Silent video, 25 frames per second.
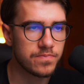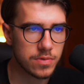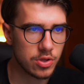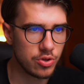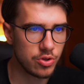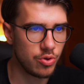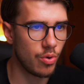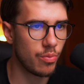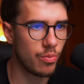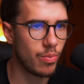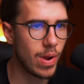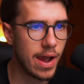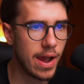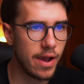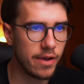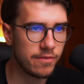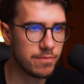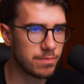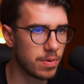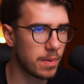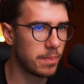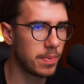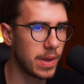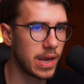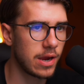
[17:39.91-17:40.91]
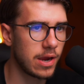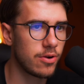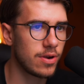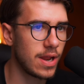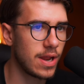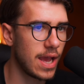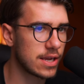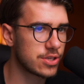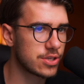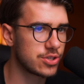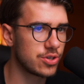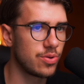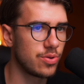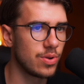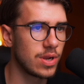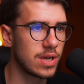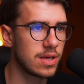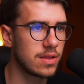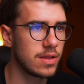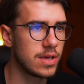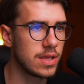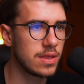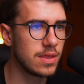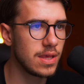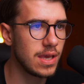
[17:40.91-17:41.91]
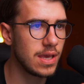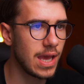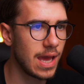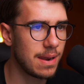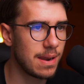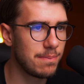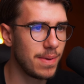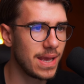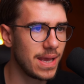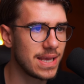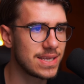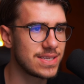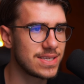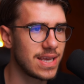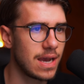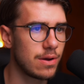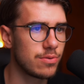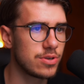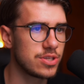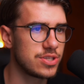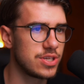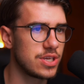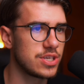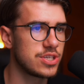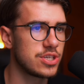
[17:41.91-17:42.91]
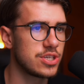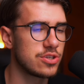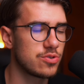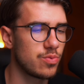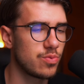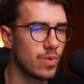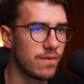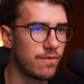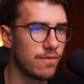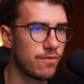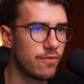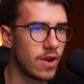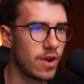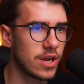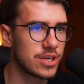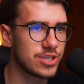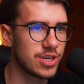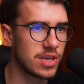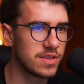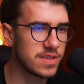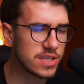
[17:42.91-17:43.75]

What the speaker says: You arrive, prepared, executed cleanly, and make sound decisions when fresh.